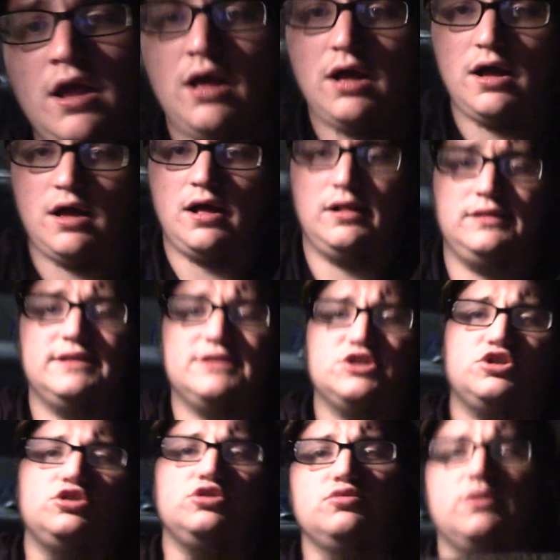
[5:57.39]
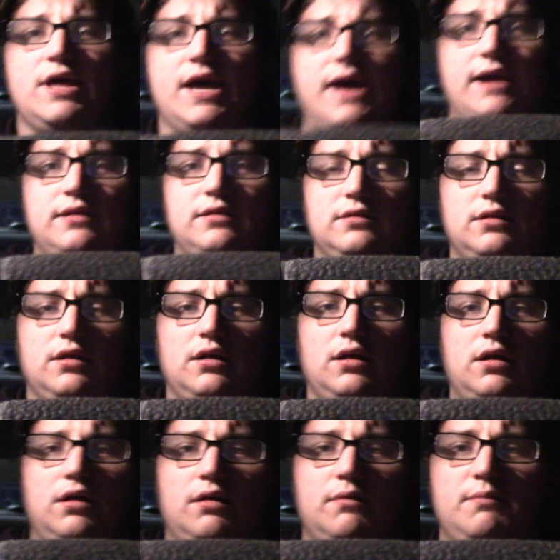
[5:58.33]
Uh, let's do that.
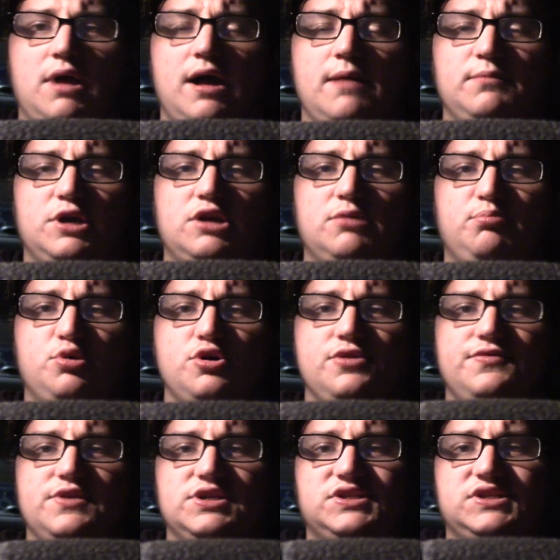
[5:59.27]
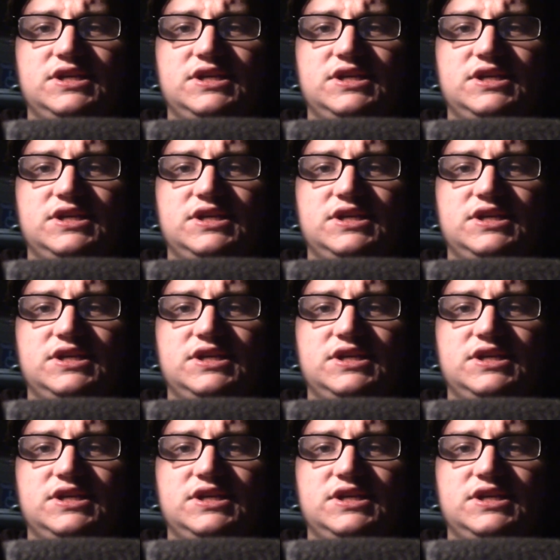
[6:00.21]
Um, I'm going to put this